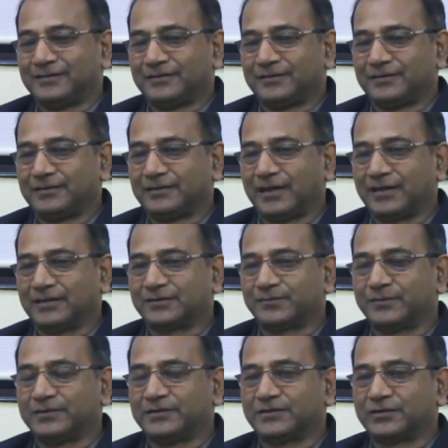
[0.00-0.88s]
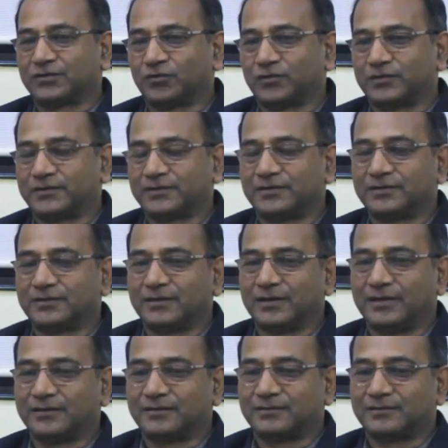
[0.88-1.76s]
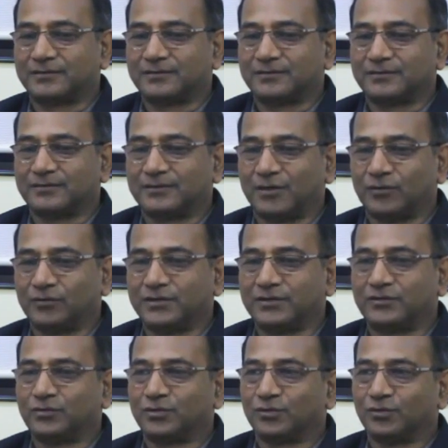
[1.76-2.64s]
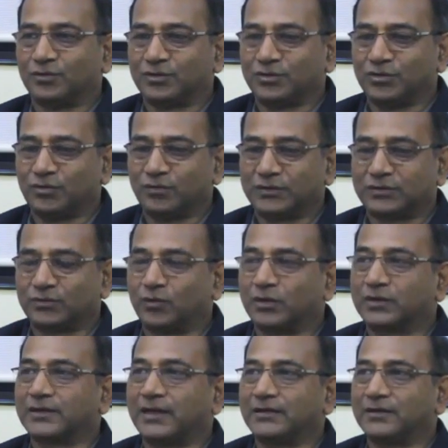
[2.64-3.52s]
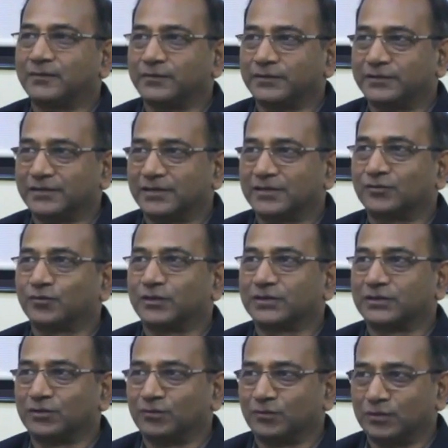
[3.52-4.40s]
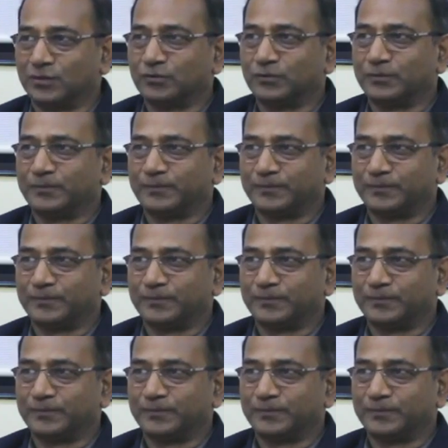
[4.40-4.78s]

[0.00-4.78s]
he asked me this question that now that you are going to US, what kind of research work you will do?